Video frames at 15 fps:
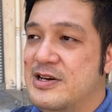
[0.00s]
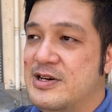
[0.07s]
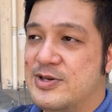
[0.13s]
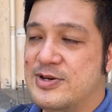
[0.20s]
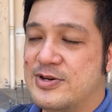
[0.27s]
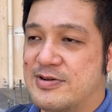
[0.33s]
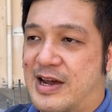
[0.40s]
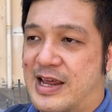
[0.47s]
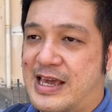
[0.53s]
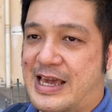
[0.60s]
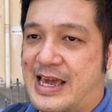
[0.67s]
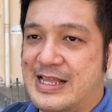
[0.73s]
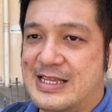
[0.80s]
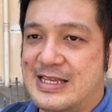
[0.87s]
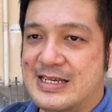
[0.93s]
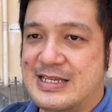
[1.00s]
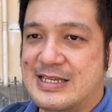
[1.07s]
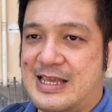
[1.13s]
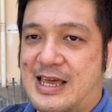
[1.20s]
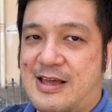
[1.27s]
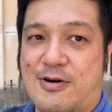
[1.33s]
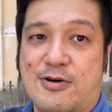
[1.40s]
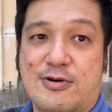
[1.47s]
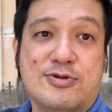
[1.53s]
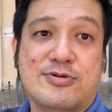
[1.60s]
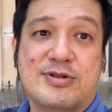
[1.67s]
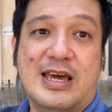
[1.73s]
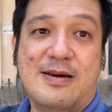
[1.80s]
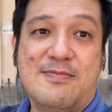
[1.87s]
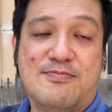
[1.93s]
So credit can just say, oh,
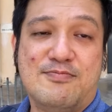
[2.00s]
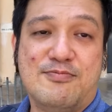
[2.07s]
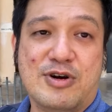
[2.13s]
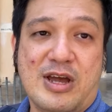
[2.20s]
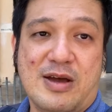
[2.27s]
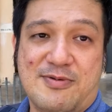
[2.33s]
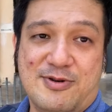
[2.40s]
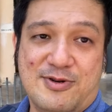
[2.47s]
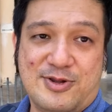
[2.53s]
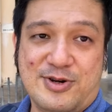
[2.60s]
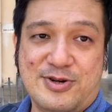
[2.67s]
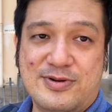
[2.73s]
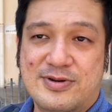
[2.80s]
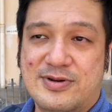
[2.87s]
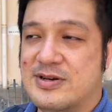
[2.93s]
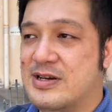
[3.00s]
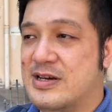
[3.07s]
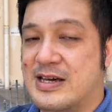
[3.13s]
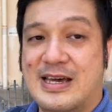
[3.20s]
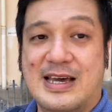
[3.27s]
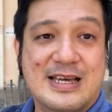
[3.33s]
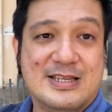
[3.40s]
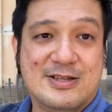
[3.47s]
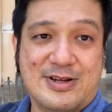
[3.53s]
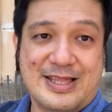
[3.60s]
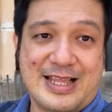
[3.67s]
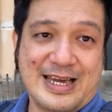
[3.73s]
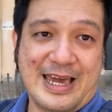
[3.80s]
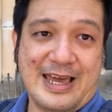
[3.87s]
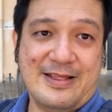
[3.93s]
today Bukit Beruntung is
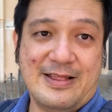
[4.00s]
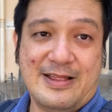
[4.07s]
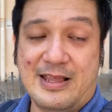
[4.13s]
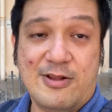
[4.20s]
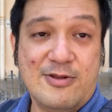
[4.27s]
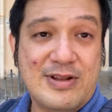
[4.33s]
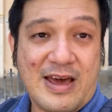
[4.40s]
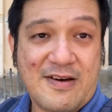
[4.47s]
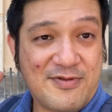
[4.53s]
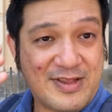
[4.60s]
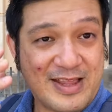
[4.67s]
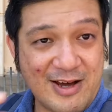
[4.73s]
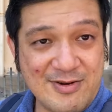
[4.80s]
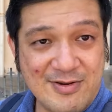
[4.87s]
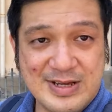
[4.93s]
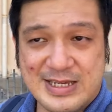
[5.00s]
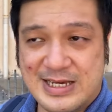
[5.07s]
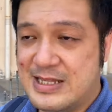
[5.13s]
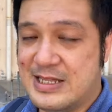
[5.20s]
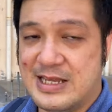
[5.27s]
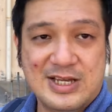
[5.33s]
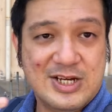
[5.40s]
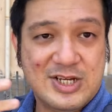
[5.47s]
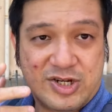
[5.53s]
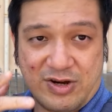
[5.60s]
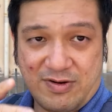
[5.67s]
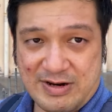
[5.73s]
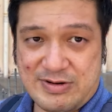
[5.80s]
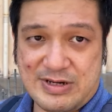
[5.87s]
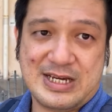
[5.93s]
non-target. They don't have to tell you reason, they just straight
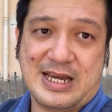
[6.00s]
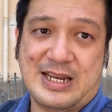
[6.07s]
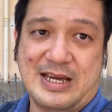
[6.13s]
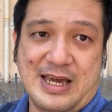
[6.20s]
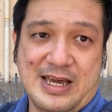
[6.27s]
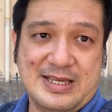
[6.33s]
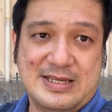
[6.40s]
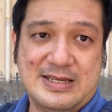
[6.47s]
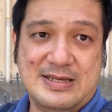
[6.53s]
away reject the case.